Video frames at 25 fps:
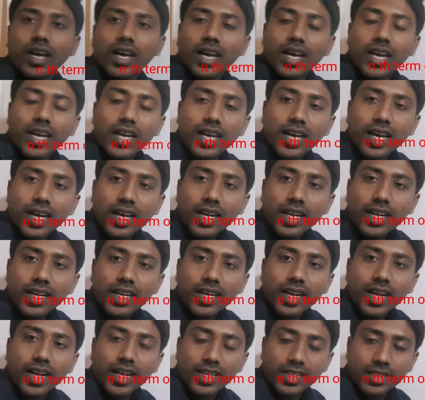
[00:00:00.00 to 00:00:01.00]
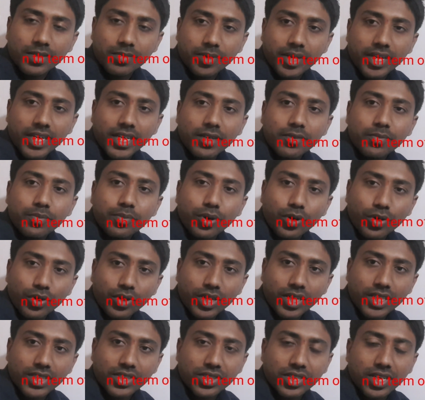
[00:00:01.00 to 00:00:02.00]
Here in arithmetic
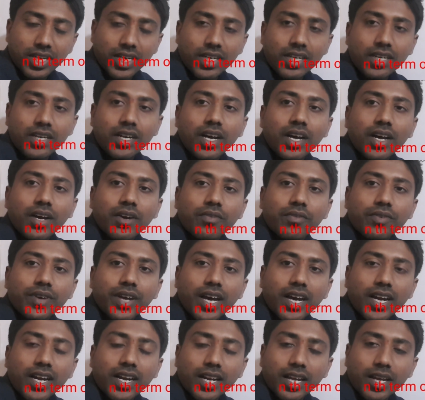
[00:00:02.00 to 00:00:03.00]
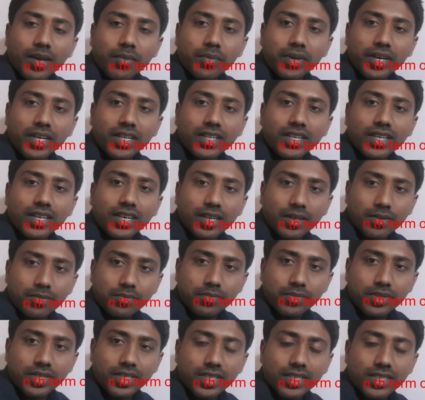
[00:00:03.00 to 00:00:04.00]
progression, we are naming the
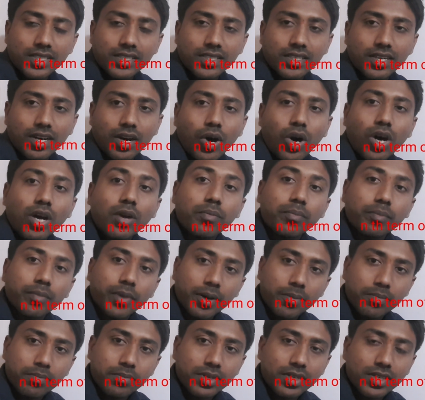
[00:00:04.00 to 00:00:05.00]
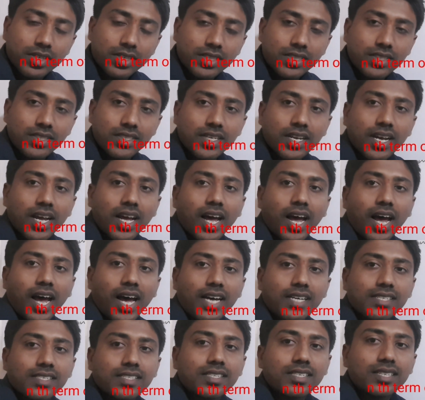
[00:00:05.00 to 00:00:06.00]
numbers or members
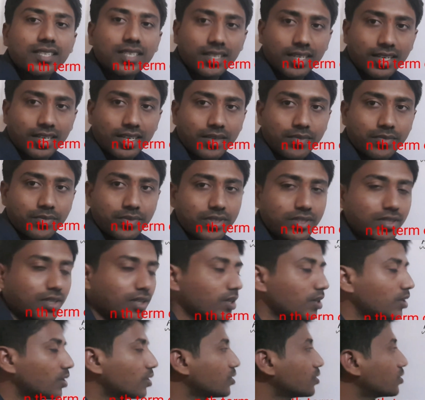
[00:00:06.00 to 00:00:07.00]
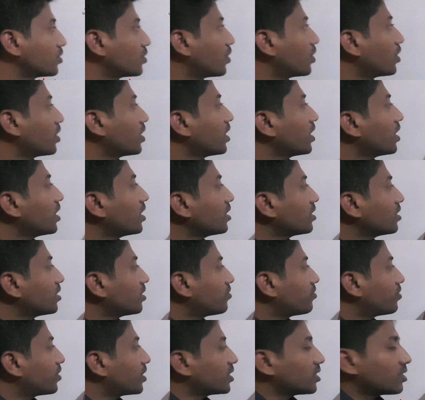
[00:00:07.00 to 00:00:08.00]
as the terms. So here
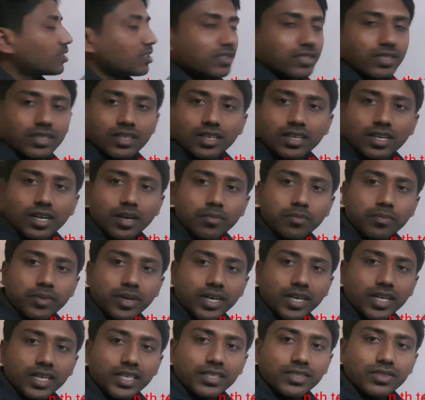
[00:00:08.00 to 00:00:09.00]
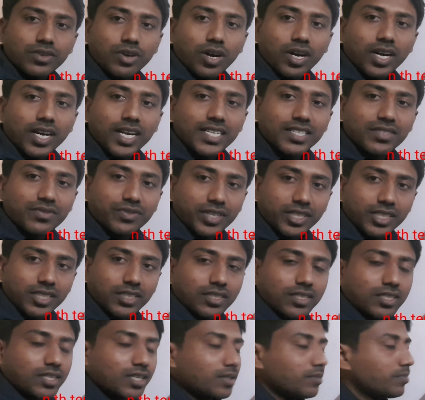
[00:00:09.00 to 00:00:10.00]
the first number is called as
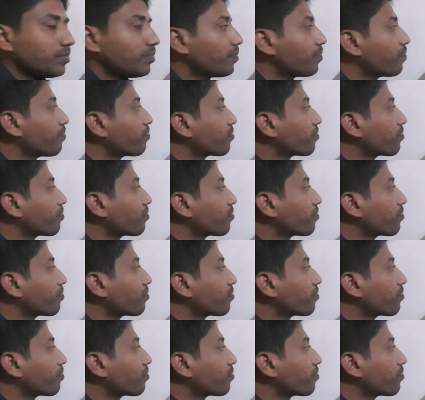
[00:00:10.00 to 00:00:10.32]
first term,